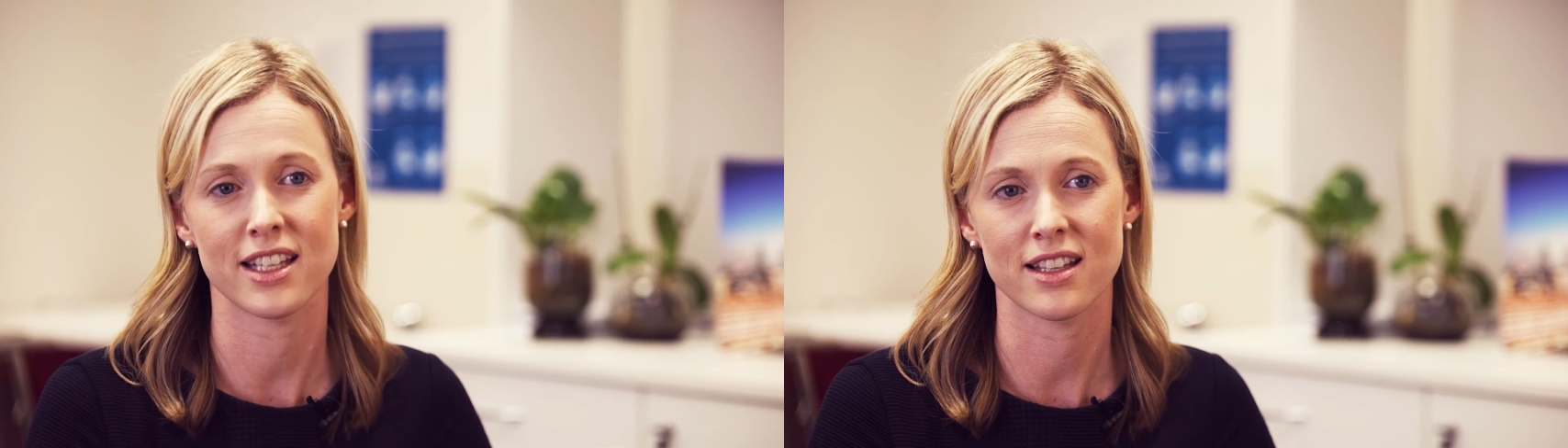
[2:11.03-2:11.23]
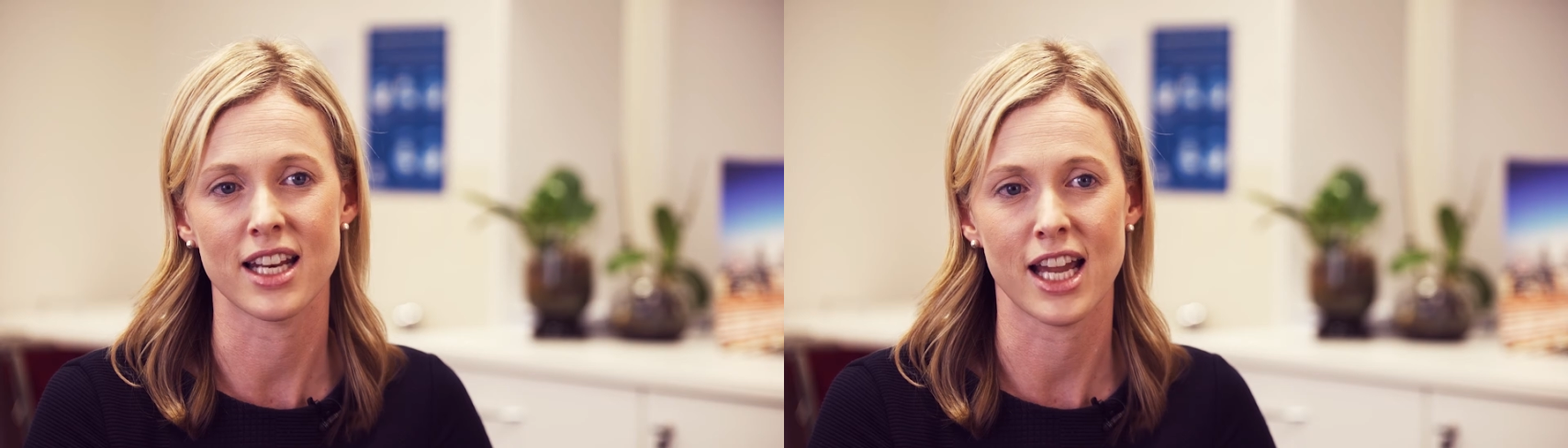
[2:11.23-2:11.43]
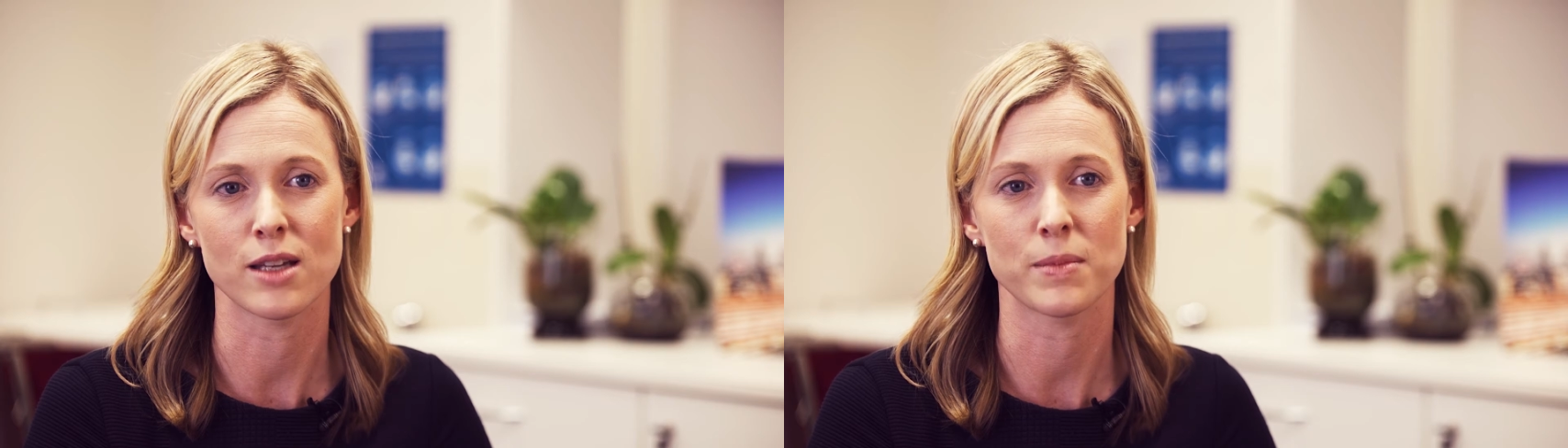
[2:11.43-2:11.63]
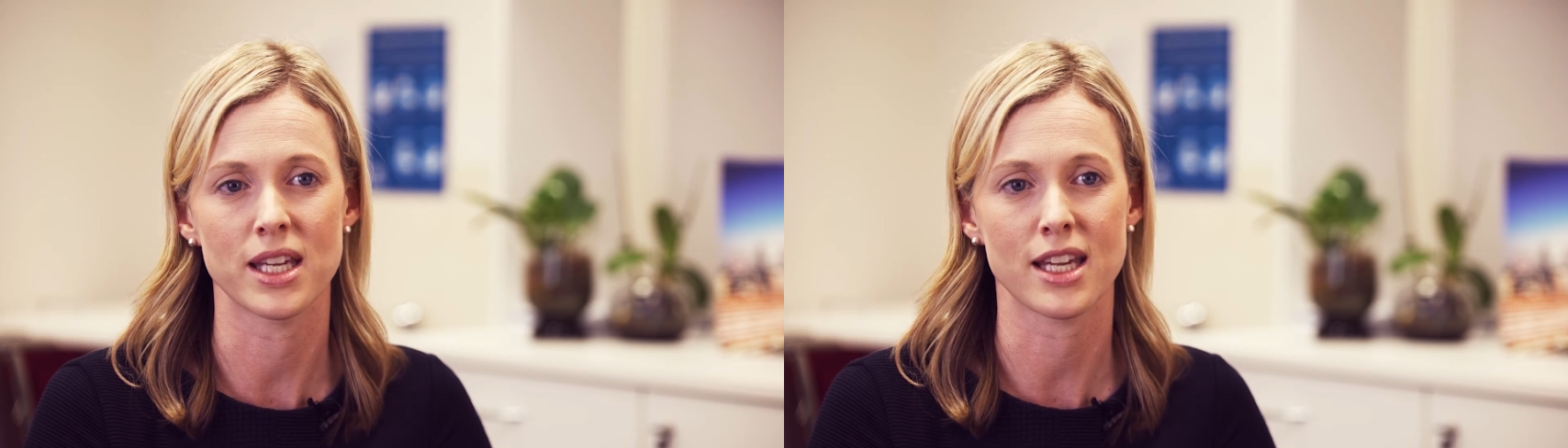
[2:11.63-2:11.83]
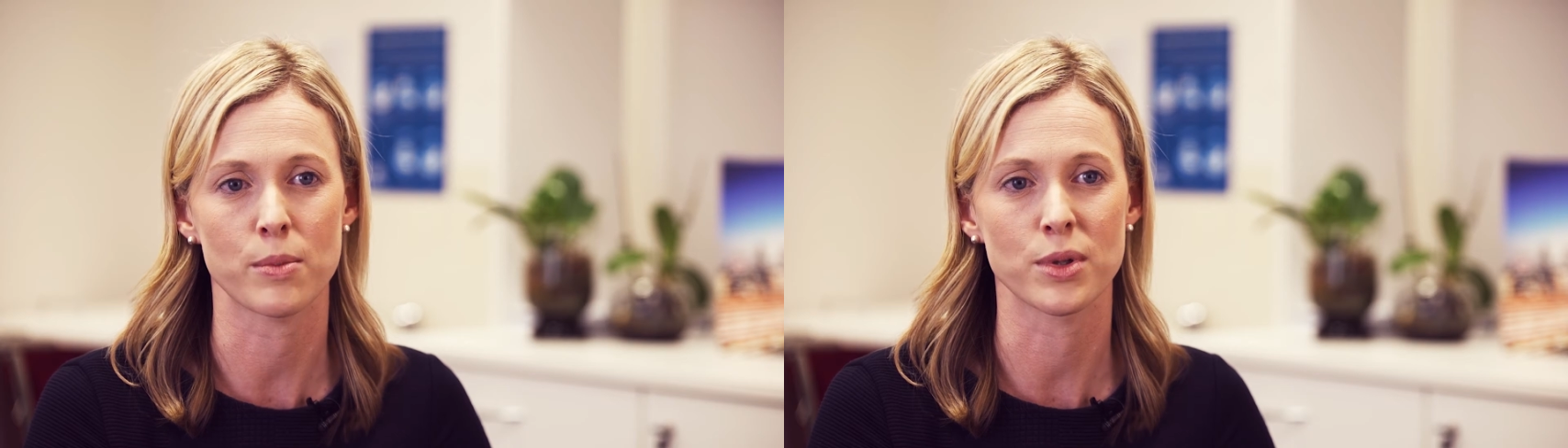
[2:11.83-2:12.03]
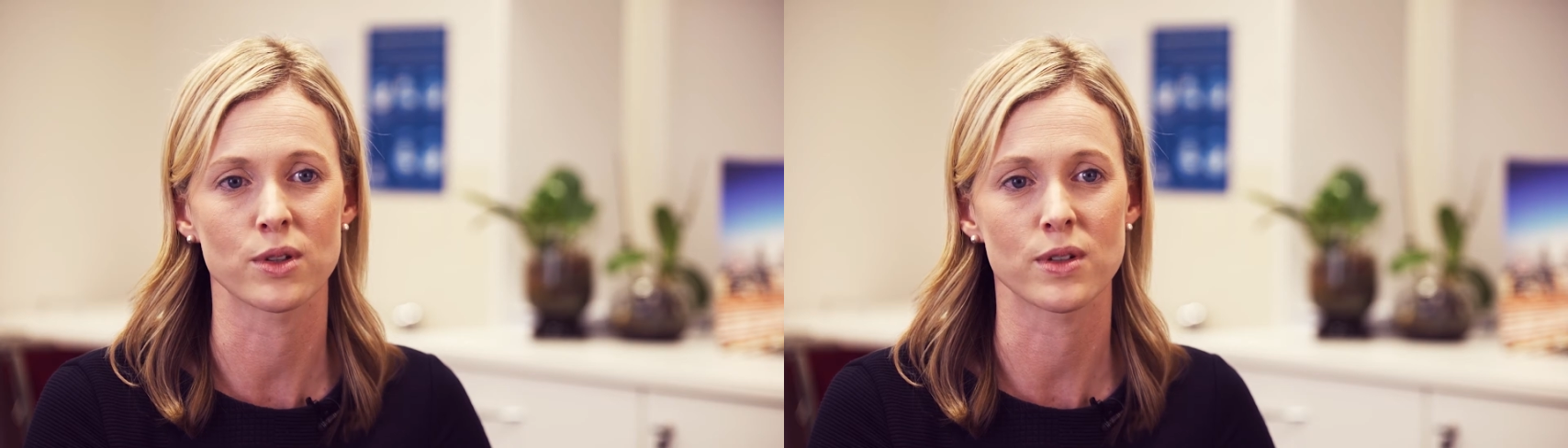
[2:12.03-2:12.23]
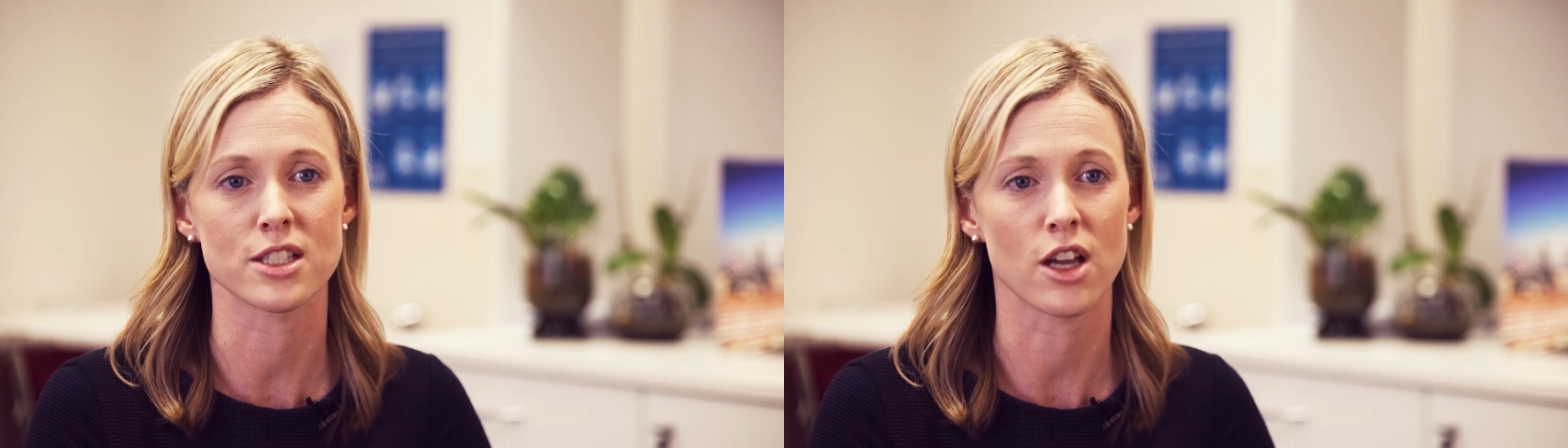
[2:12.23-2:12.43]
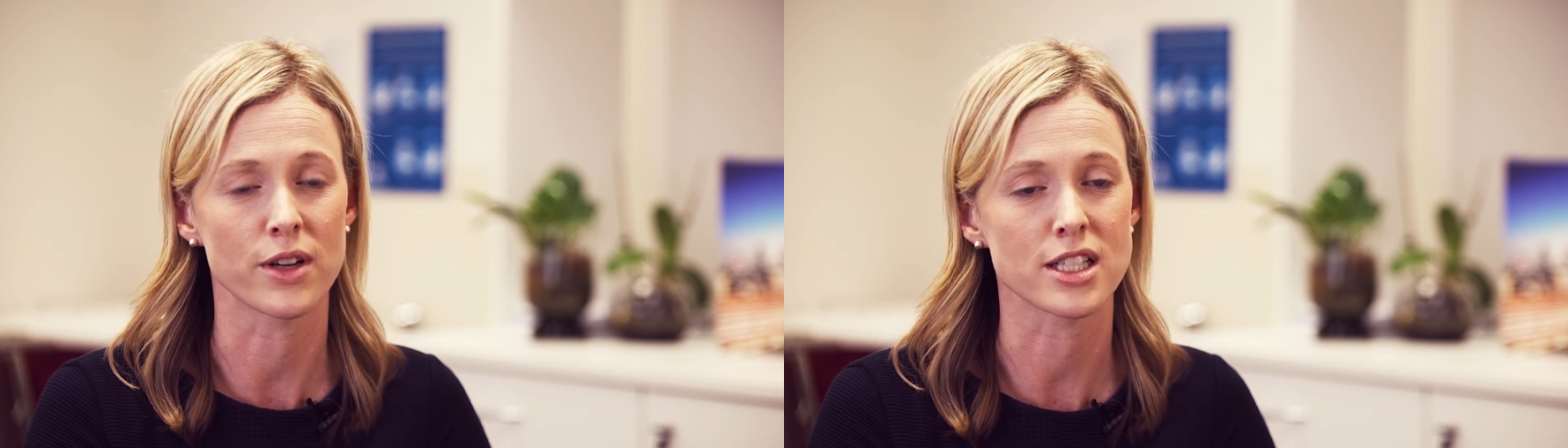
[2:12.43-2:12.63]
hear that AMP Capital
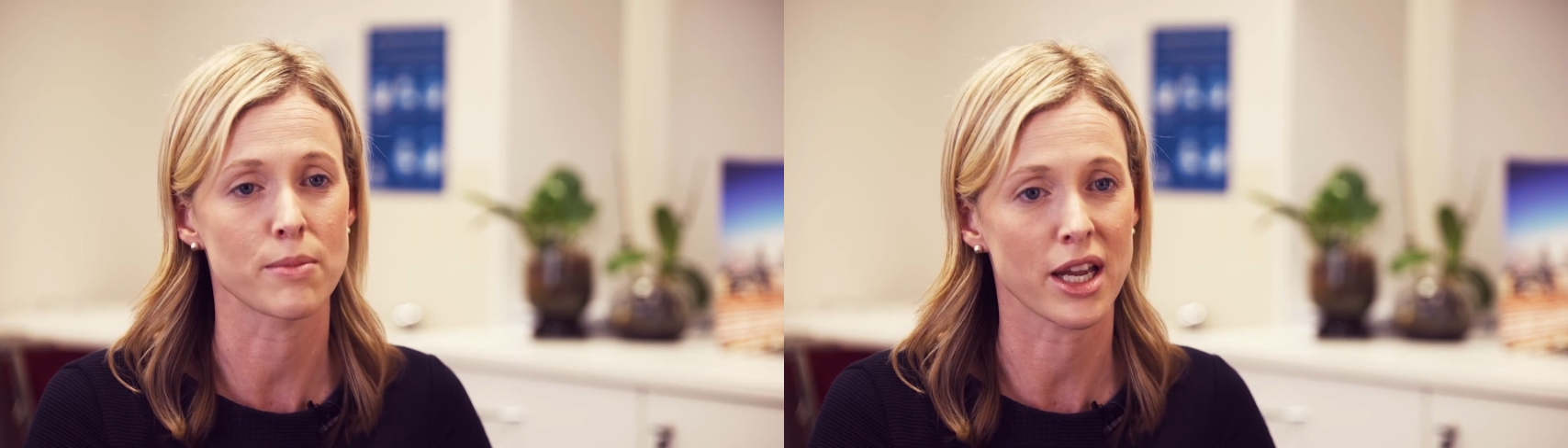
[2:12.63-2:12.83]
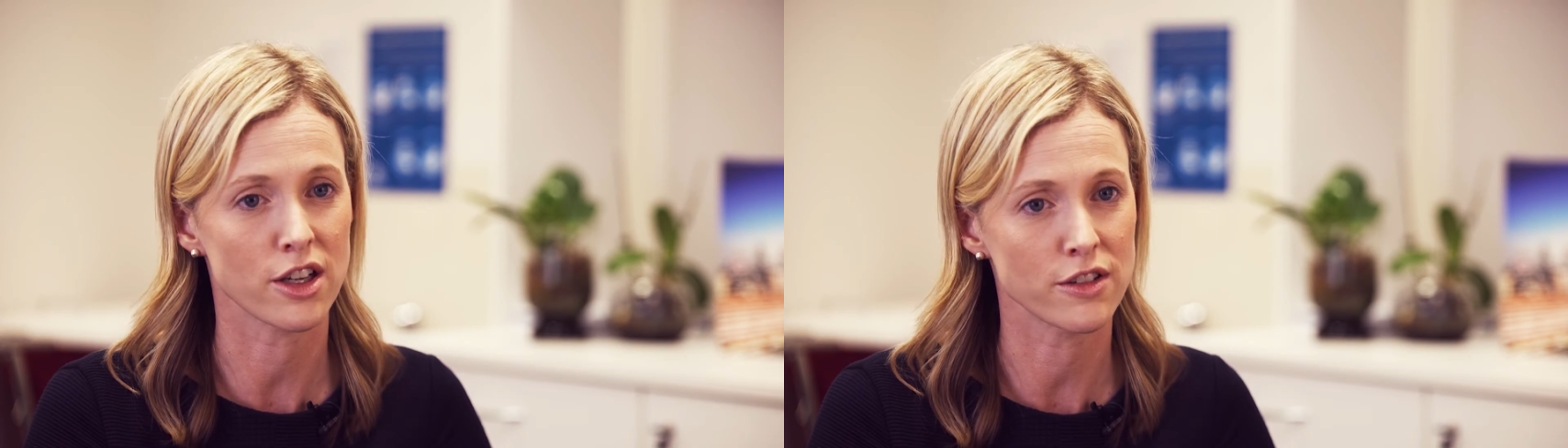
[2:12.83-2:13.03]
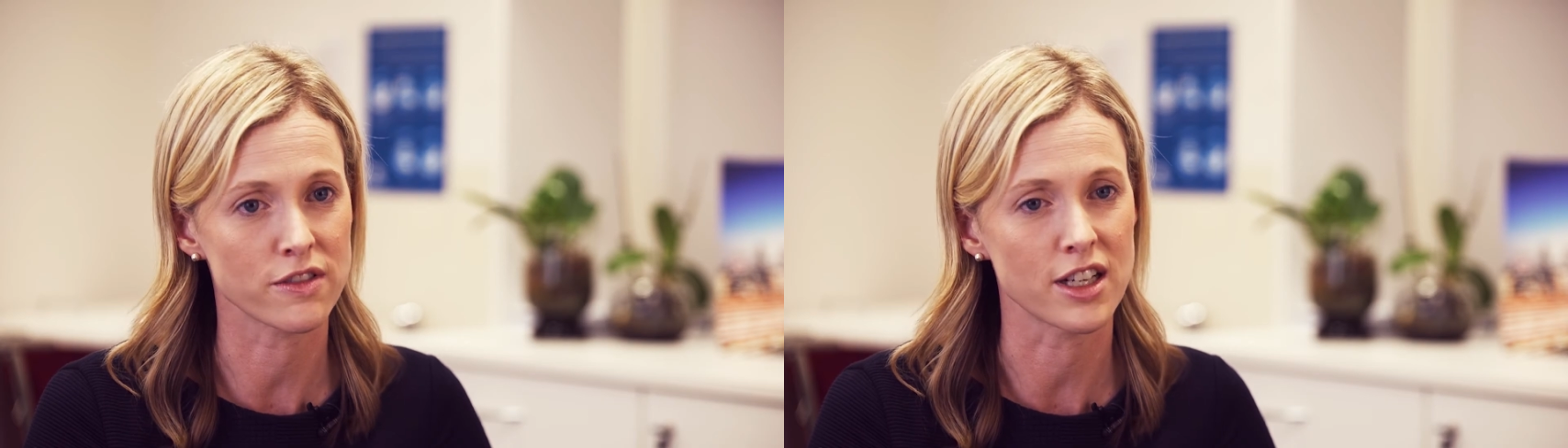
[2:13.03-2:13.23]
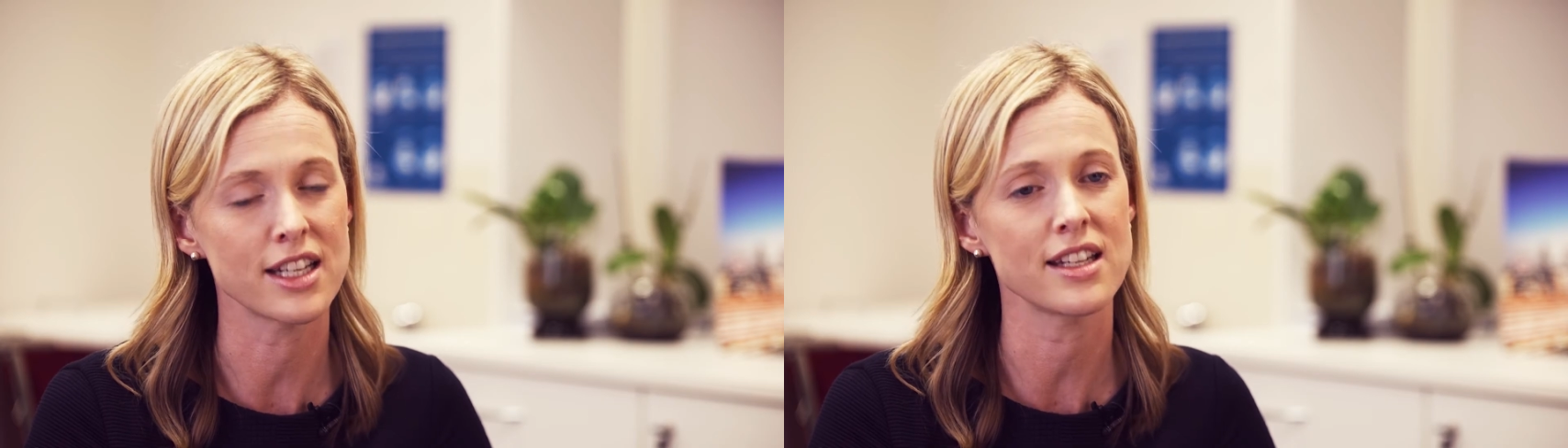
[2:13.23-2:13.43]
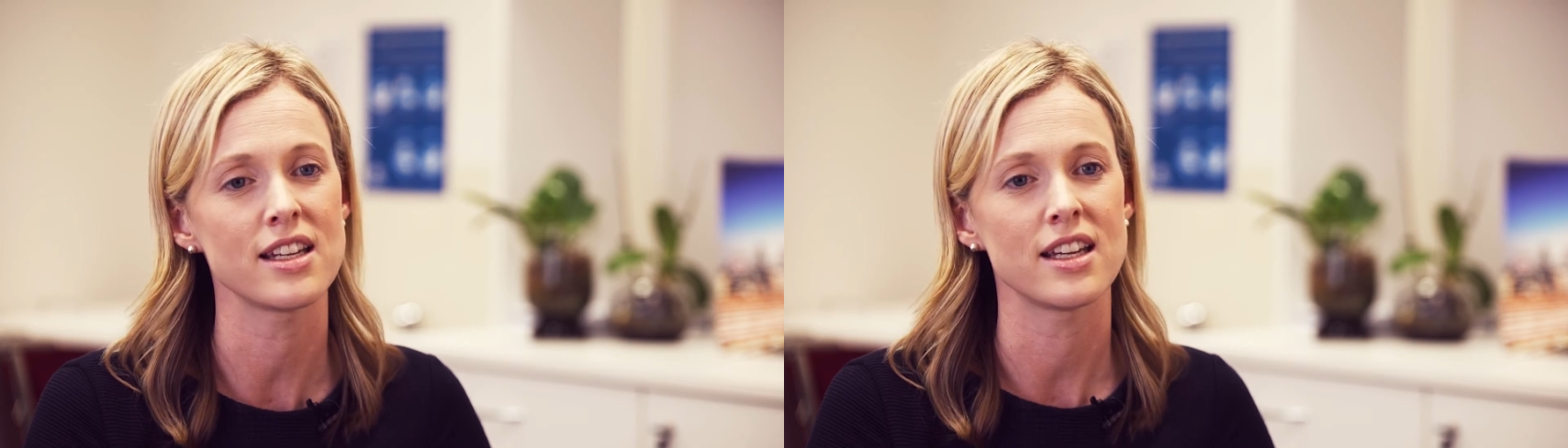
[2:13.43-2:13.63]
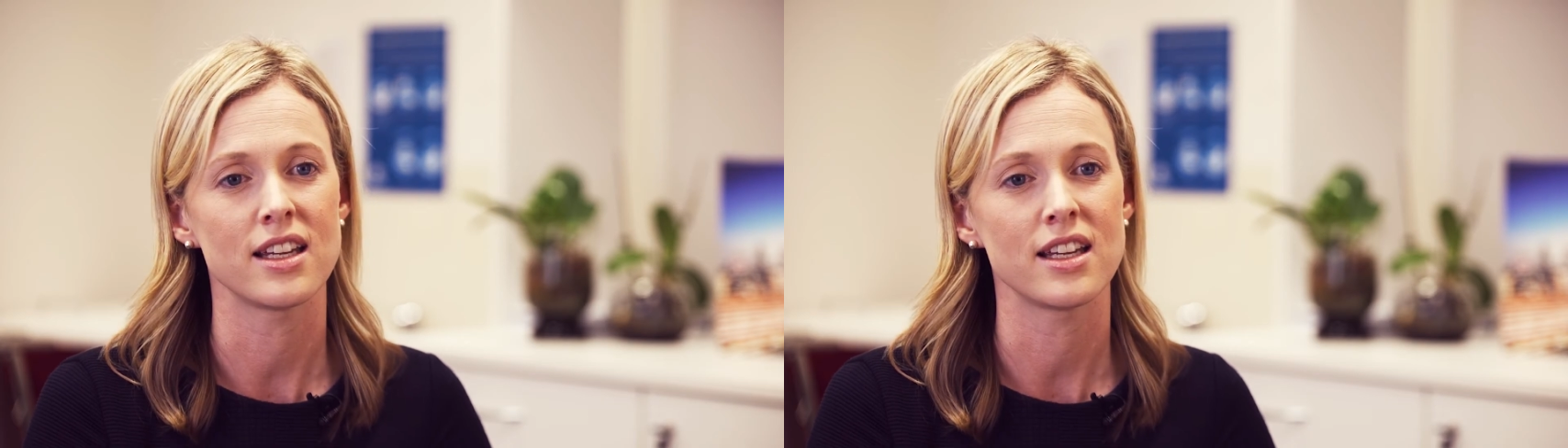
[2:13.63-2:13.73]
is going tobacco-free.